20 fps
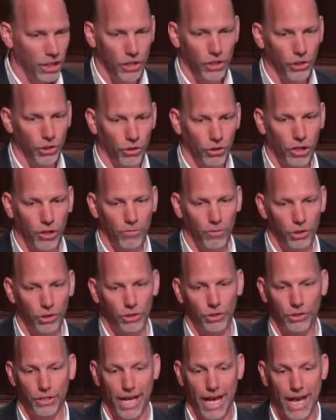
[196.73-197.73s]
your
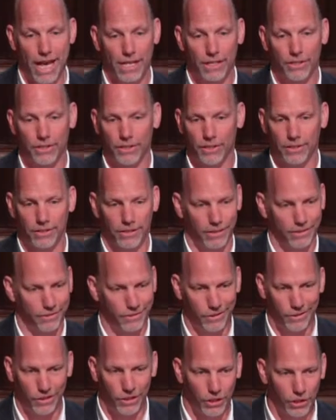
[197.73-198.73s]
commercial DAS,
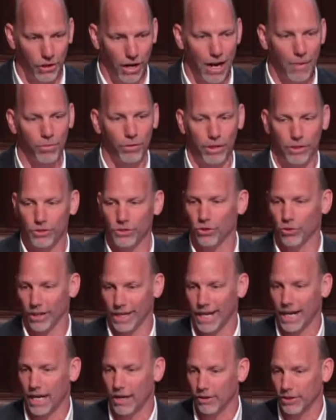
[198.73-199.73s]
your operators don't
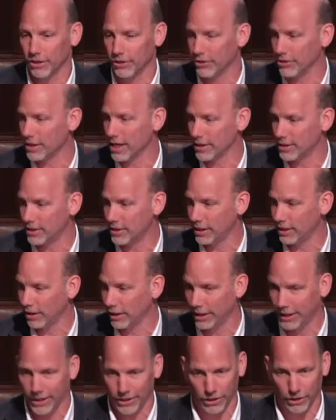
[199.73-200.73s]
care that there's not signal
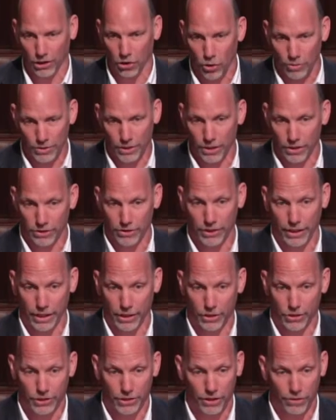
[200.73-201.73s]
in there. You'll go upstairs and get
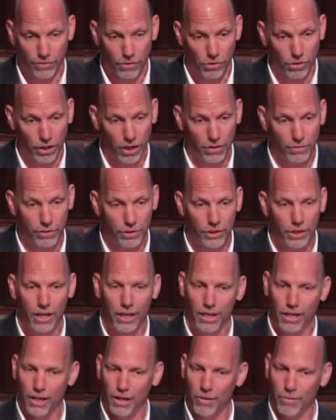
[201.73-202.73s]
your cell phone coverage.
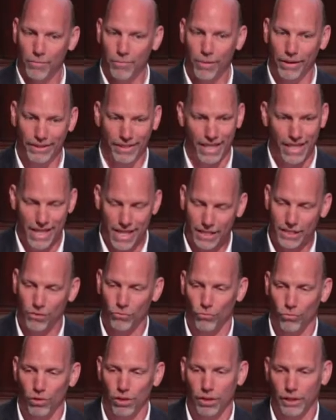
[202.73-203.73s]
But that's a
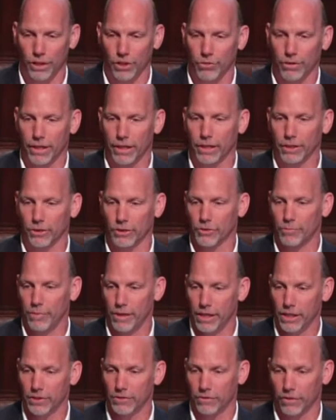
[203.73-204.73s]
really critical
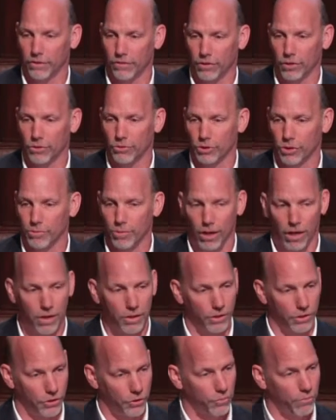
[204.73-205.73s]
space for first
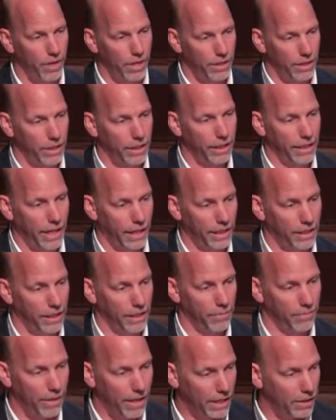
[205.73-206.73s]
responders who may need to get into
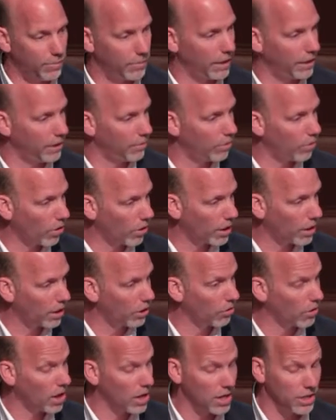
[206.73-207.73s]
the basement, in the parking
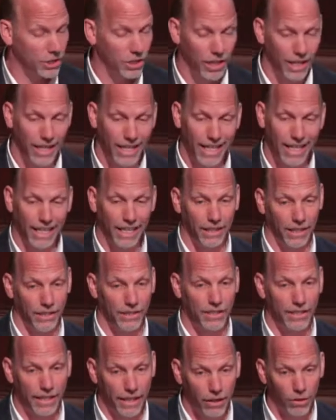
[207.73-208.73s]
garage, in the
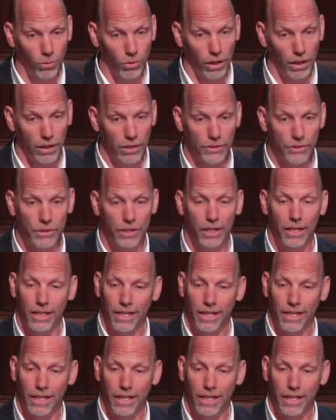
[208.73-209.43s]
stairwells,